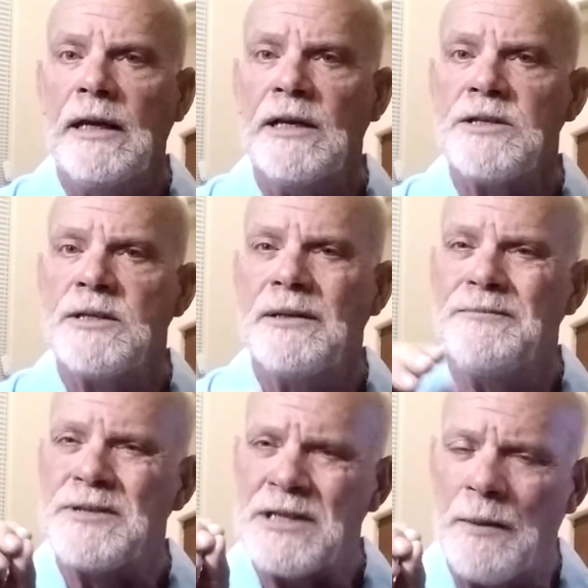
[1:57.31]
is
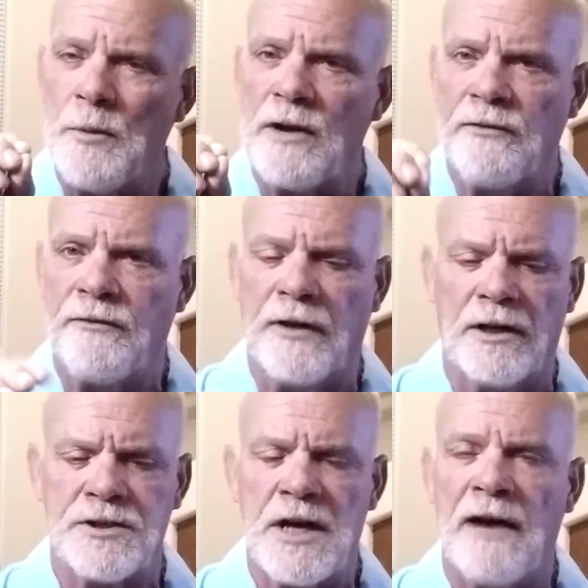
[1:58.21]
somewhat of a
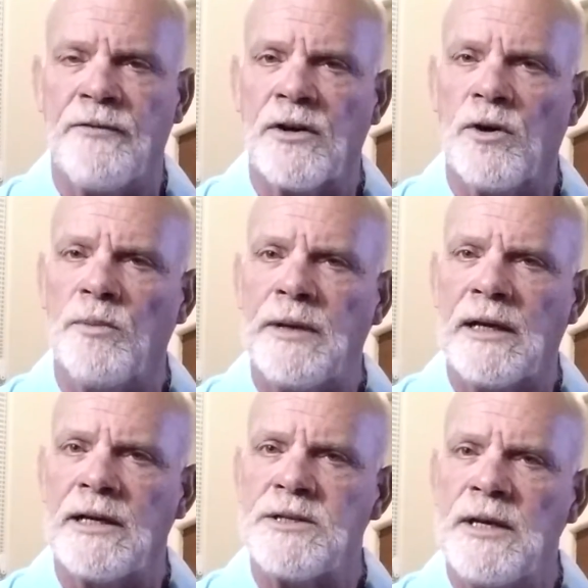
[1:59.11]
philosophical,
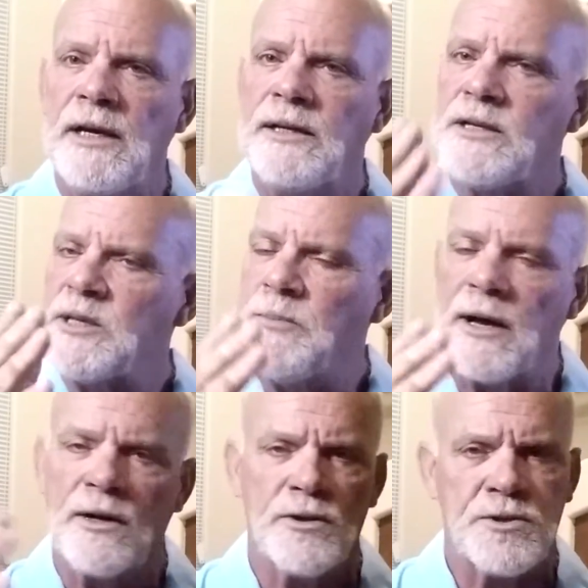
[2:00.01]
because does the
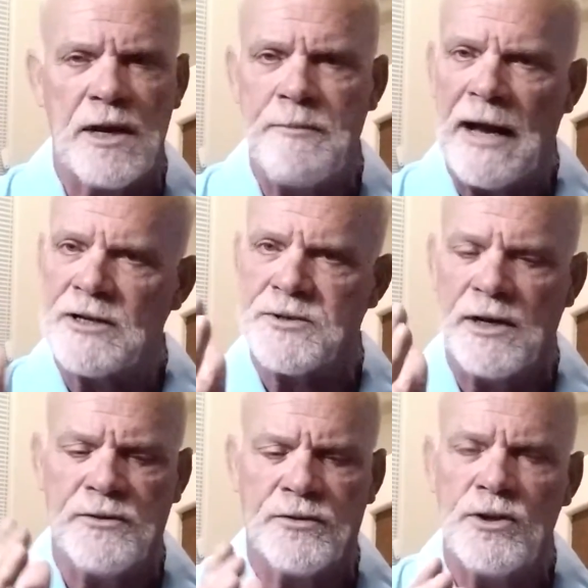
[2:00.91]
putter go straight back,
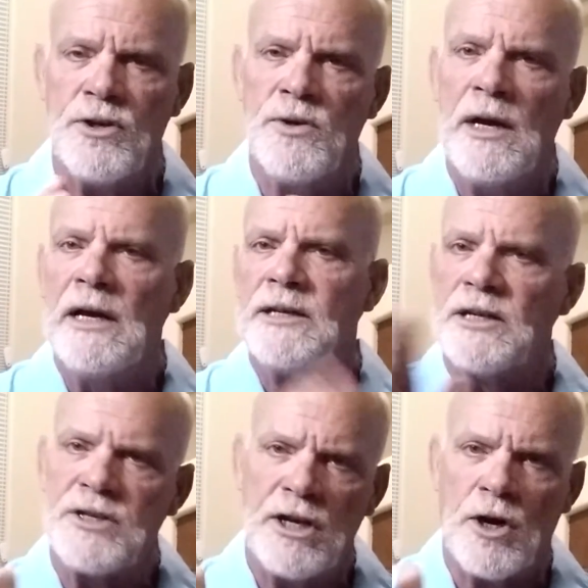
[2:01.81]
straight through? Does it